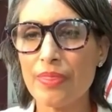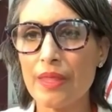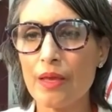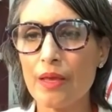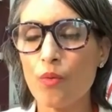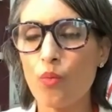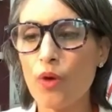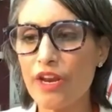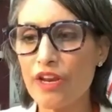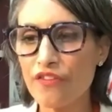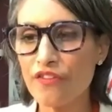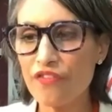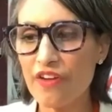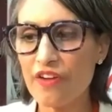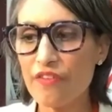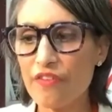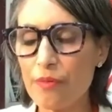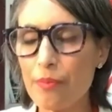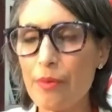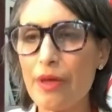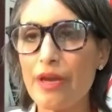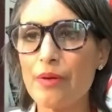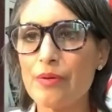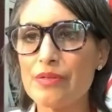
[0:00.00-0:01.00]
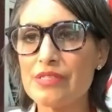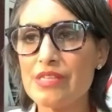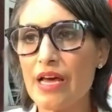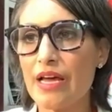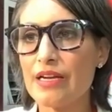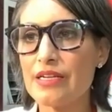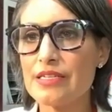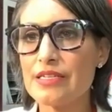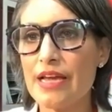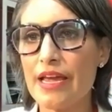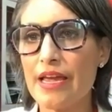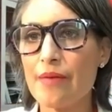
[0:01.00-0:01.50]
what if everybody was at
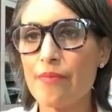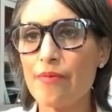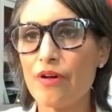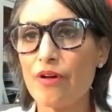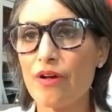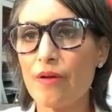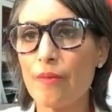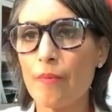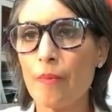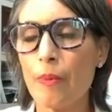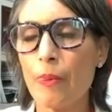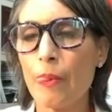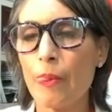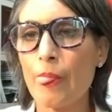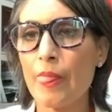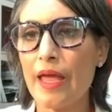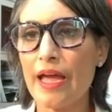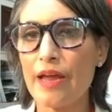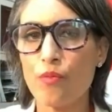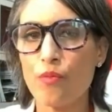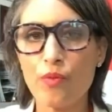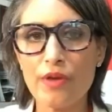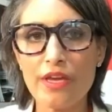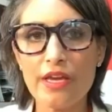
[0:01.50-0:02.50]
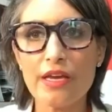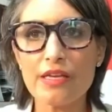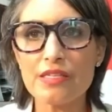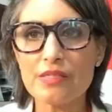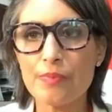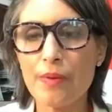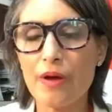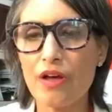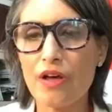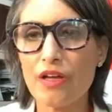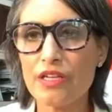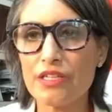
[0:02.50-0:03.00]
a table and we, as
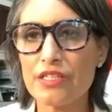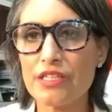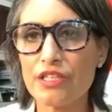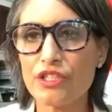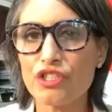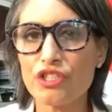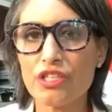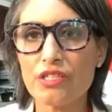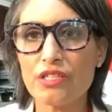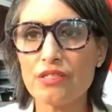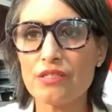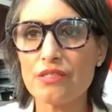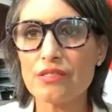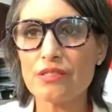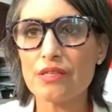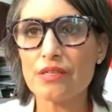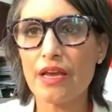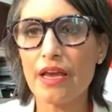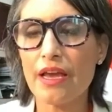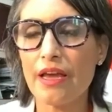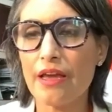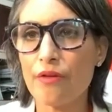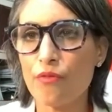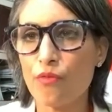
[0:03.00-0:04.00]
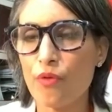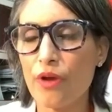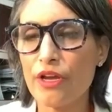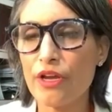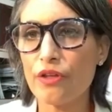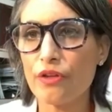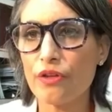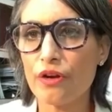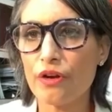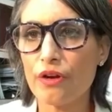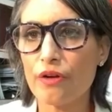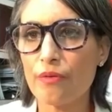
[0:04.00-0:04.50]
politicians and
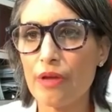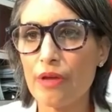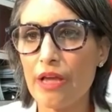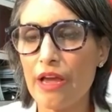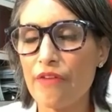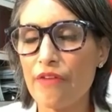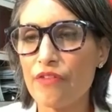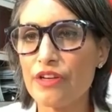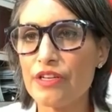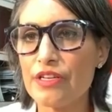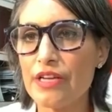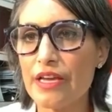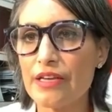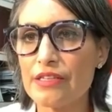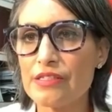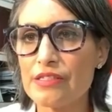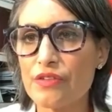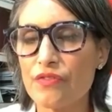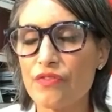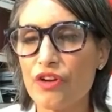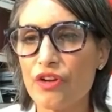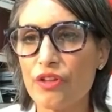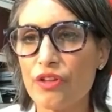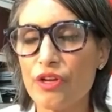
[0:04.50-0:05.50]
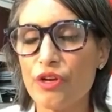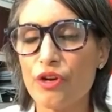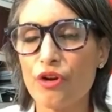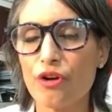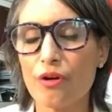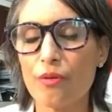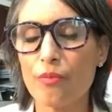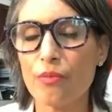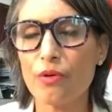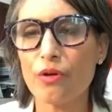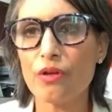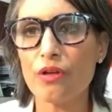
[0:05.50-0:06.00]
regular, everyday, severely
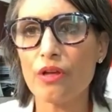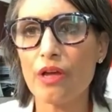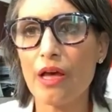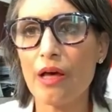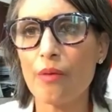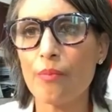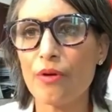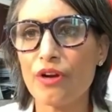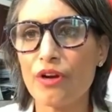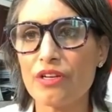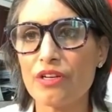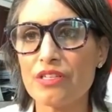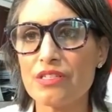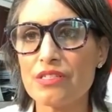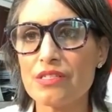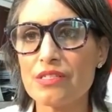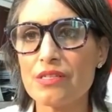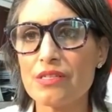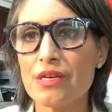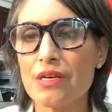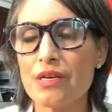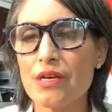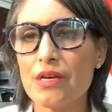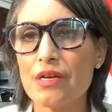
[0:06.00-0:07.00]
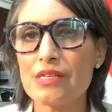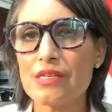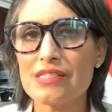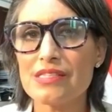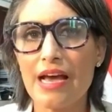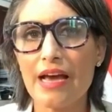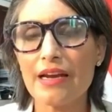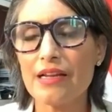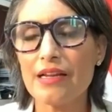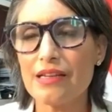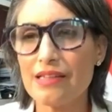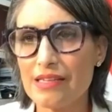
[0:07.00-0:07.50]
normal Albertans,
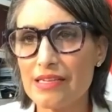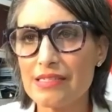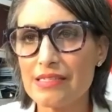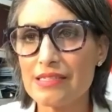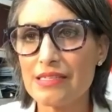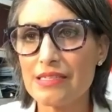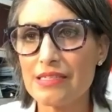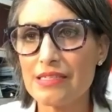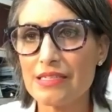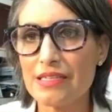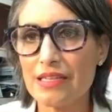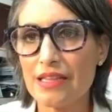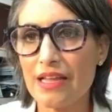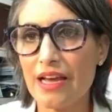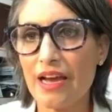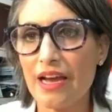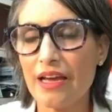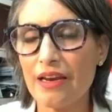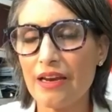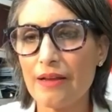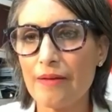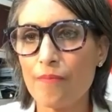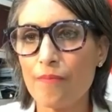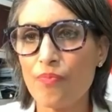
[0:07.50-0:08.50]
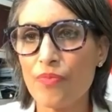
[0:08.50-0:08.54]
sat and listened to that.